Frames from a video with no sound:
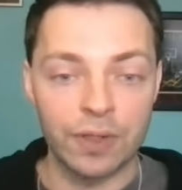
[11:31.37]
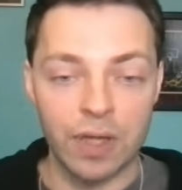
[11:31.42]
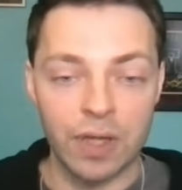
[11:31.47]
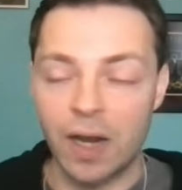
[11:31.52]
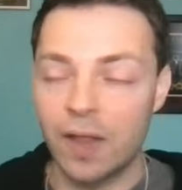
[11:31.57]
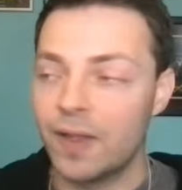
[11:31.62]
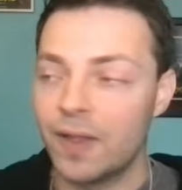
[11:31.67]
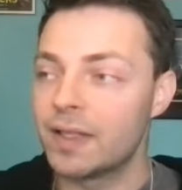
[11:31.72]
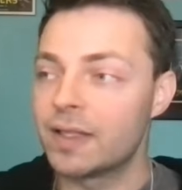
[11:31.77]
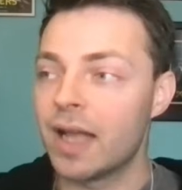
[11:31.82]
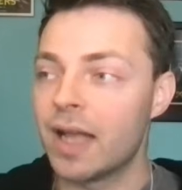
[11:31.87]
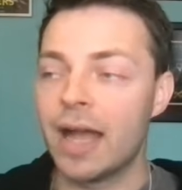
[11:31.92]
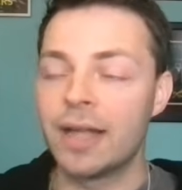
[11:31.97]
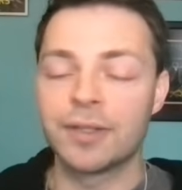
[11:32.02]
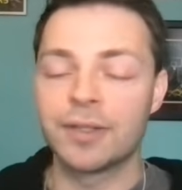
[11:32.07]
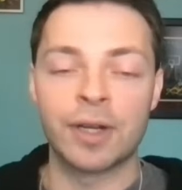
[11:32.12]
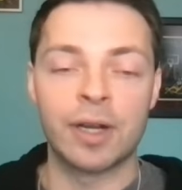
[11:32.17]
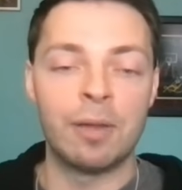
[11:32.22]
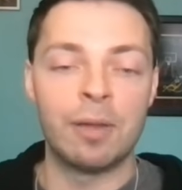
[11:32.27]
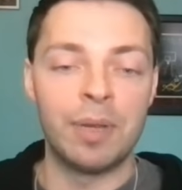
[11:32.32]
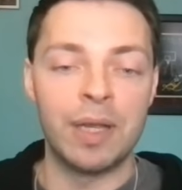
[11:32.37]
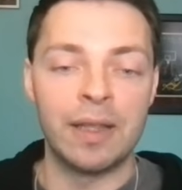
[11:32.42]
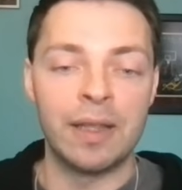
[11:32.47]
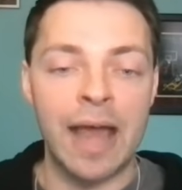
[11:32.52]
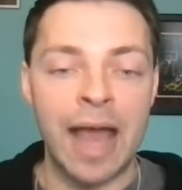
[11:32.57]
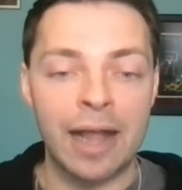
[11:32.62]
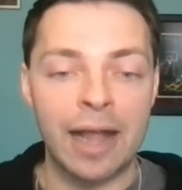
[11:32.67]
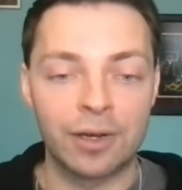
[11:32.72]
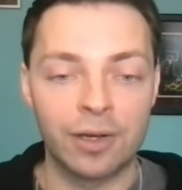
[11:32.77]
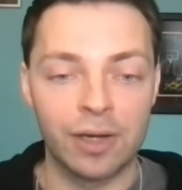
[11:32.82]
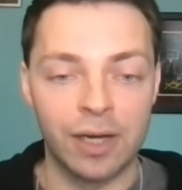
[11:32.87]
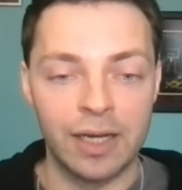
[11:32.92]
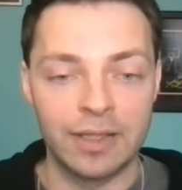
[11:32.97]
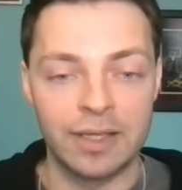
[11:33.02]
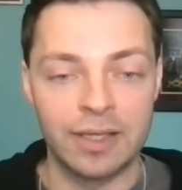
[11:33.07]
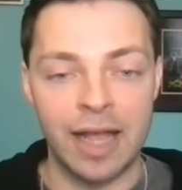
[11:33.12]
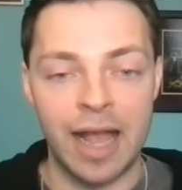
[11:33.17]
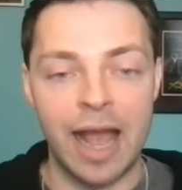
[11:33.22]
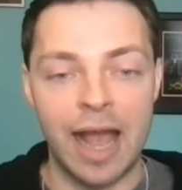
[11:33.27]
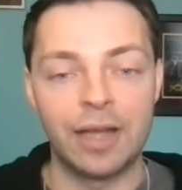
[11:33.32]
None of these guys are going to be that
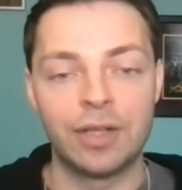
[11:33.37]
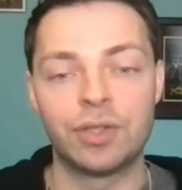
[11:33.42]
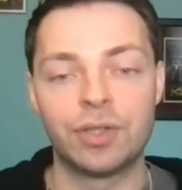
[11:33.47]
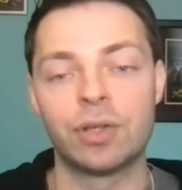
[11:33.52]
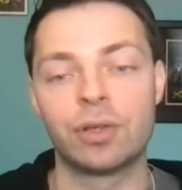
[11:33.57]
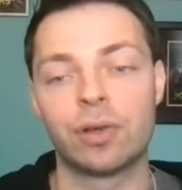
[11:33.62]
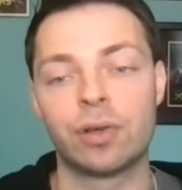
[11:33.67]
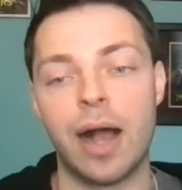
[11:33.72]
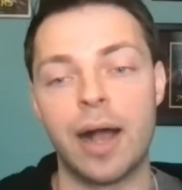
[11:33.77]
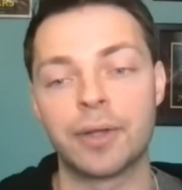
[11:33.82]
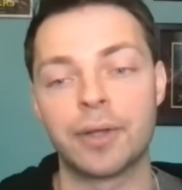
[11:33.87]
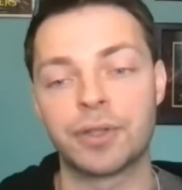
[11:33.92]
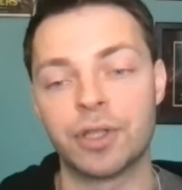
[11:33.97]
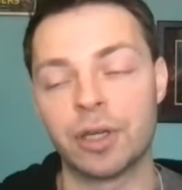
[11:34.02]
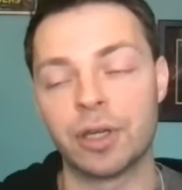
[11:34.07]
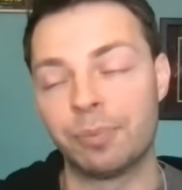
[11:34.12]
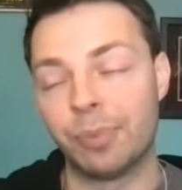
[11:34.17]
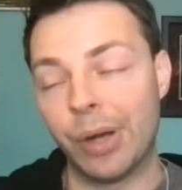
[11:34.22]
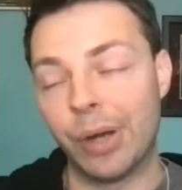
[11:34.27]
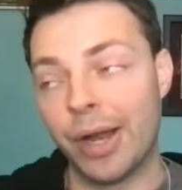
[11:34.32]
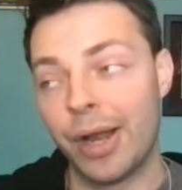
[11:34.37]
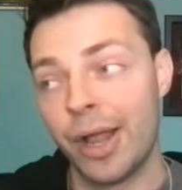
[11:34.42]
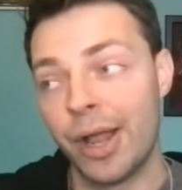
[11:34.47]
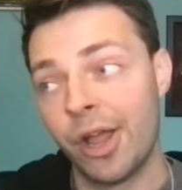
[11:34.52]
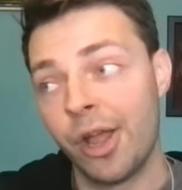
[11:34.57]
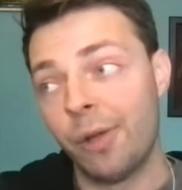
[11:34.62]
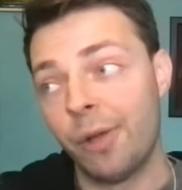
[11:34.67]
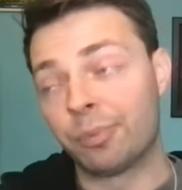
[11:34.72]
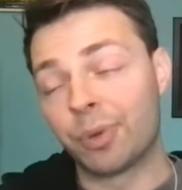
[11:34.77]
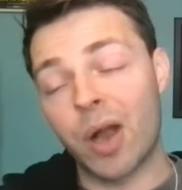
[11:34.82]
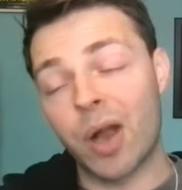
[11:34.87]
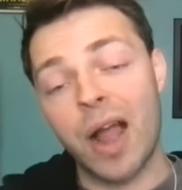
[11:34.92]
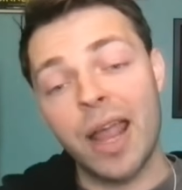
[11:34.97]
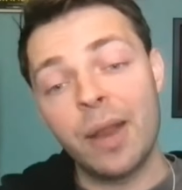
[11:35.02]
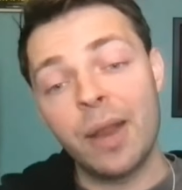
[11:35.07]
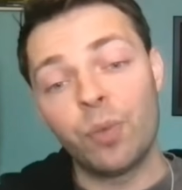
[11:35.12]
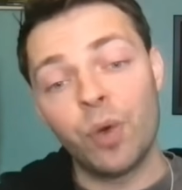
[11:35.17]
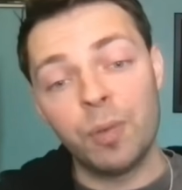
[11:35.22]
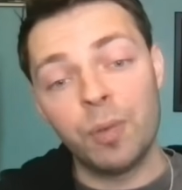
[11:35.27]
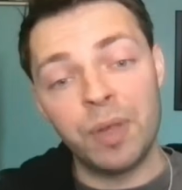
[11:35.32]
crazy to add to your roster, but
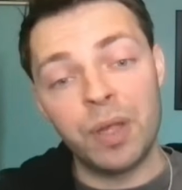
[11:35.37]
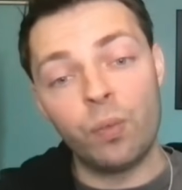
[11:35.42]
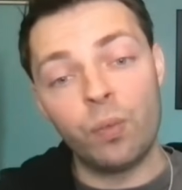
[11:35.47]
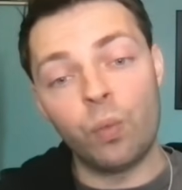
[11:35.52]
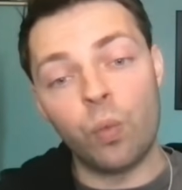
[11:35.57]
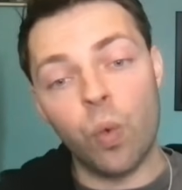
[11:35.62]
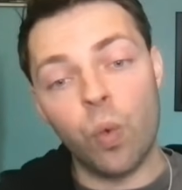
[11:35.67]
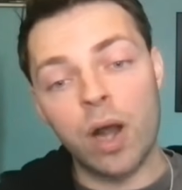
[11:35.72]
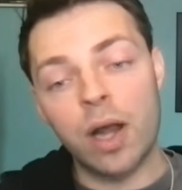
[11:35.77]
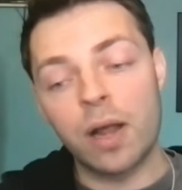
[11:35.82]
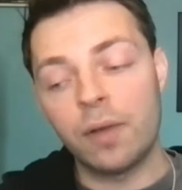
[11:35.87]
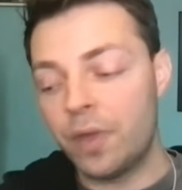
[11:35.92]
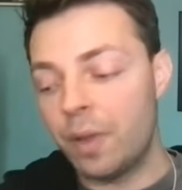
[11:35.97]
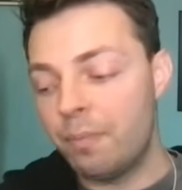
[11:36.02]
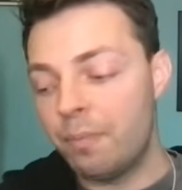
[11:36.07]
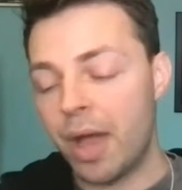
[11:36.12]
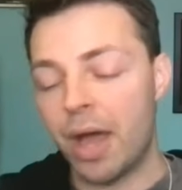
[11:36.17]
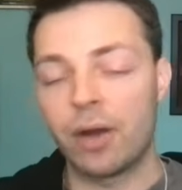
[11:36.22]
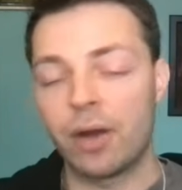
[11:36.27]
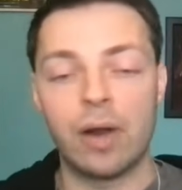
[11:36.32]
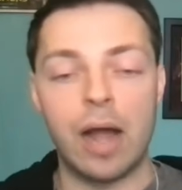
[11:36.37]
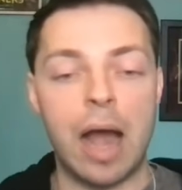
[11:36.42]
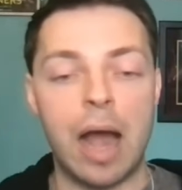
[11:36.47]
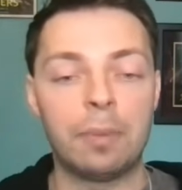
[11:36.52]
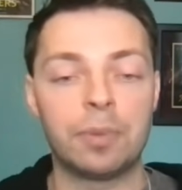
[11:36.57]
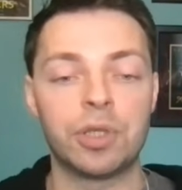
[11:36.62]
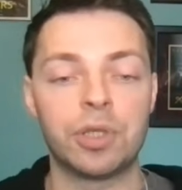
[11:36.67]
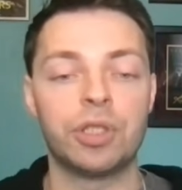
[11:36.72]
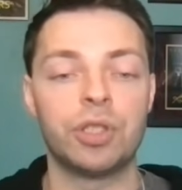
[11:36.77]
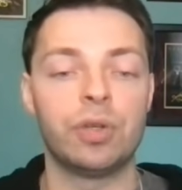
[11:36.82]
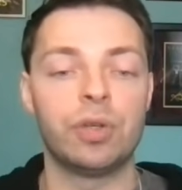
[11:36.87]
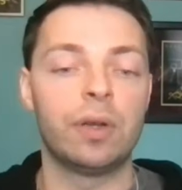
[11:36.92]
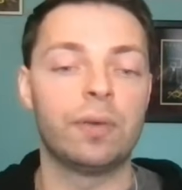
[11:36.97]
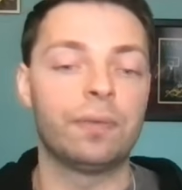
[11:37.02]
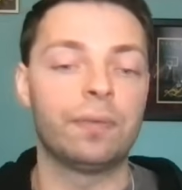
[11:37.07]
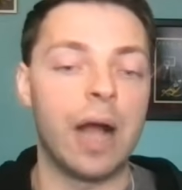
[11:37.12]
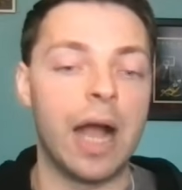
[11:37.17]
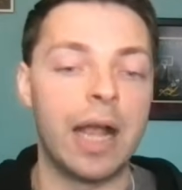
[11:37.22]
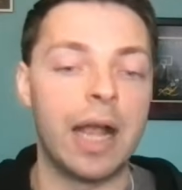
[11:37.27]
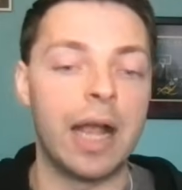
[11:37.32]
Bryant would be one of the better options you could
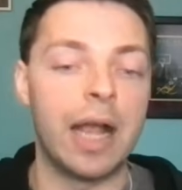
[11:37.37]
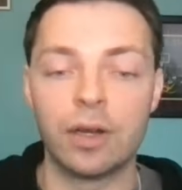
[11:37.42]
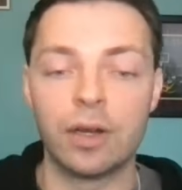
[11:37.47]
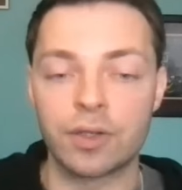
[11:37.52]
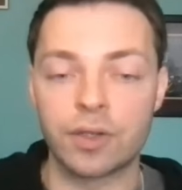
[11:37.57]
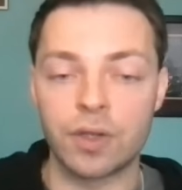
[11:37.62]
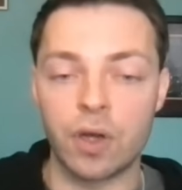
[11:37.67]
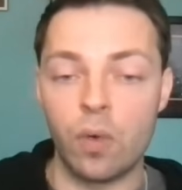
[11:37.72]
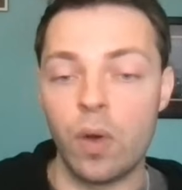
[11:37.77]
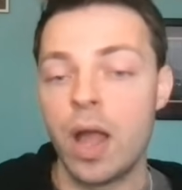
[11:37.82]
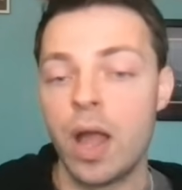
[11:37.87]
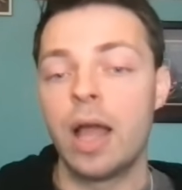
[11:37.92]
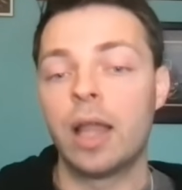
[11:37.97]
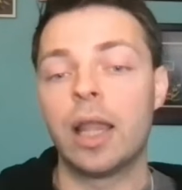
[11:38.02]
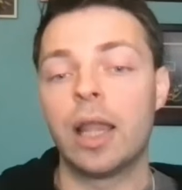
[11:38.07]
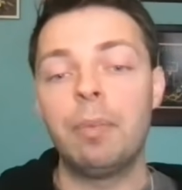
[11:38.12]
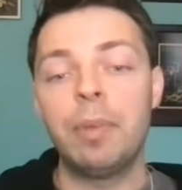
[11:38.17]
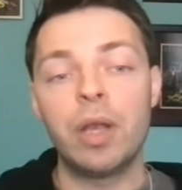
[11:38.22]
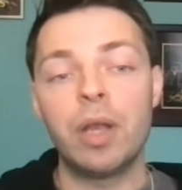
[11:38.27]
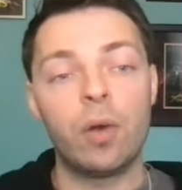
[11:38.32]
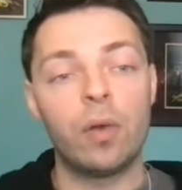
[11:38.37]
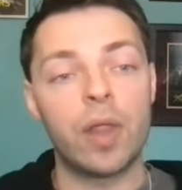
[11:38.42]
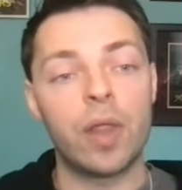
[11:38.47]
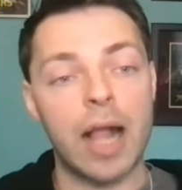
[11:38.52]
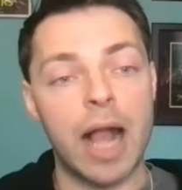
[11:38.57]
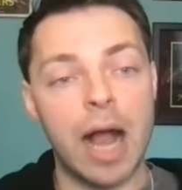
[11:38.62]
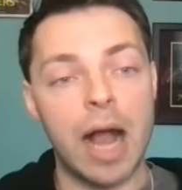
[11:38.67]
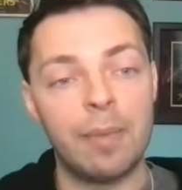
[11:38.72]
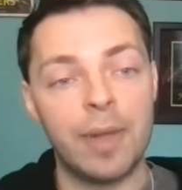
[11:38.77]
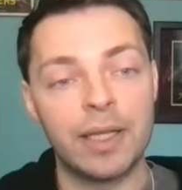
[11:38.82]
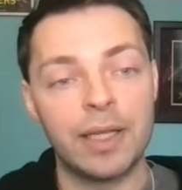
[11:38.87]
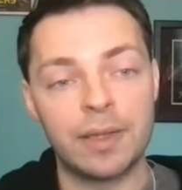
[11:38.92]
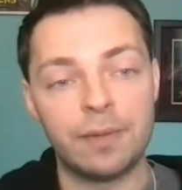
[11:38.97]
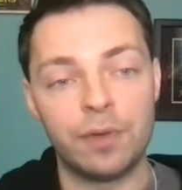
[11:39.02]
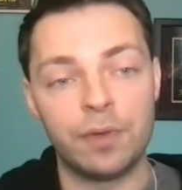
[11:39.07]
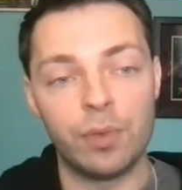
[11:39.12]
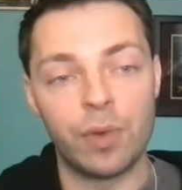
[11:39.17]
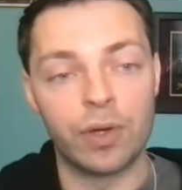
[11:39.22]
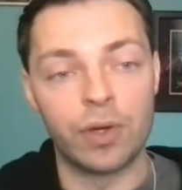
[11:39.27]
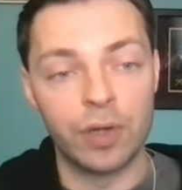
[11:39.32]
find here. So let me know in the comments if
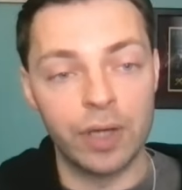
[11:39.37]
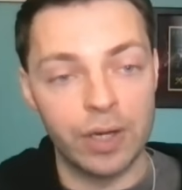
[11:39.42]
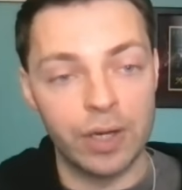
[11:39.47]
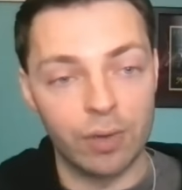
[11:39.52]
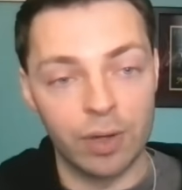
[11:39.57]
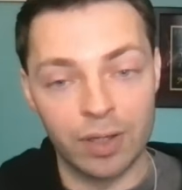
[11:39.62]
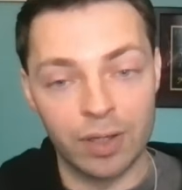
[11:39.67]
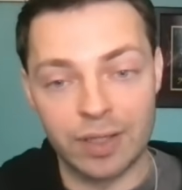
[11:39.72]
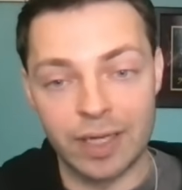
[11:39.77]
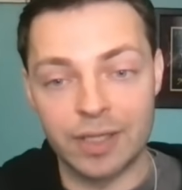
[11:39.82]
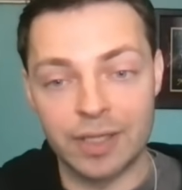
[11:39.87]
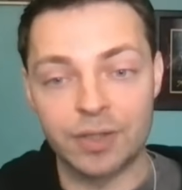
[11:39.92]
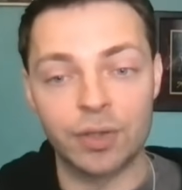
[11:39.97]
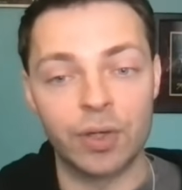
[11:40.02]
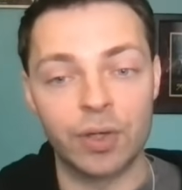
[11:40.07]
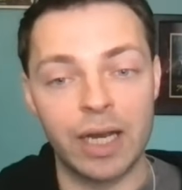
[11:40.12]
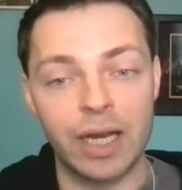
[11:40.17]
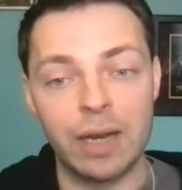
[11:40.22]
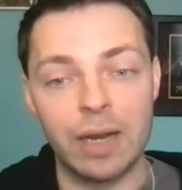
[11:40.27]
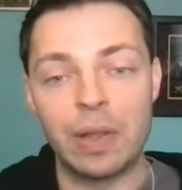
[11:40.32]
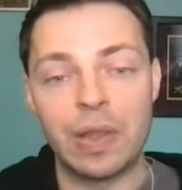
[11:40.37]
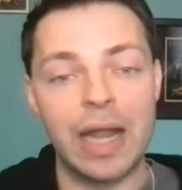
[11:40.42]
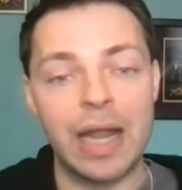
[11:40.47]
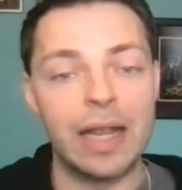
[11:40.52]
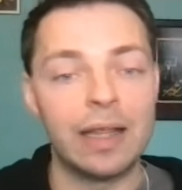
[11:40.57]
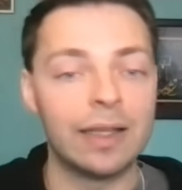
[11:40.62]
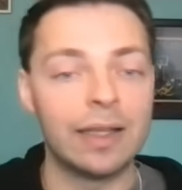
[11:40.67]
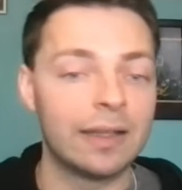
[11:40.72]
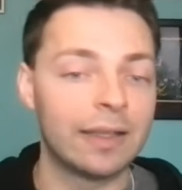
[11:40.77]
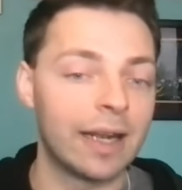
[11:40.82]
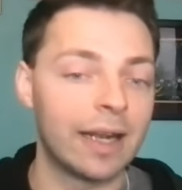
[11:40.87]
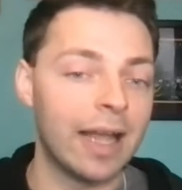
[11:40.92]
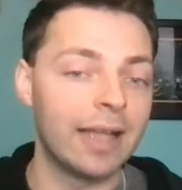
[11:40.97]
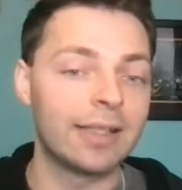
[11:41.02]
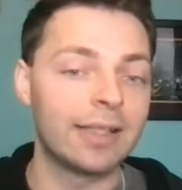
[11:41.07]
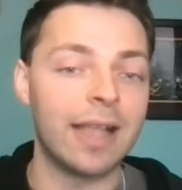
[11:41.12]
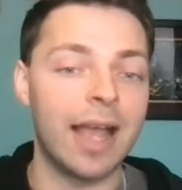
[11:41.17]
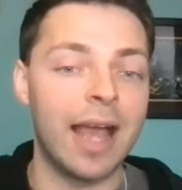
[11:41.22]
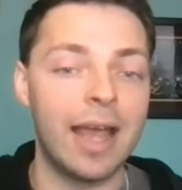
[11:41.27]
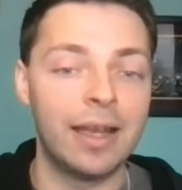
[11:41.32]
you agree or disagree with anything that I
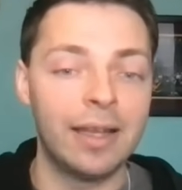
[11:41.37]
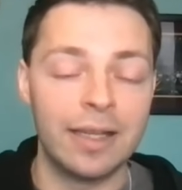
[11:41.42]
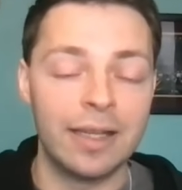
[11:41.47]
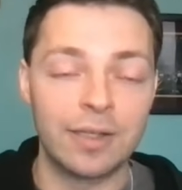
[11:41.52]
said.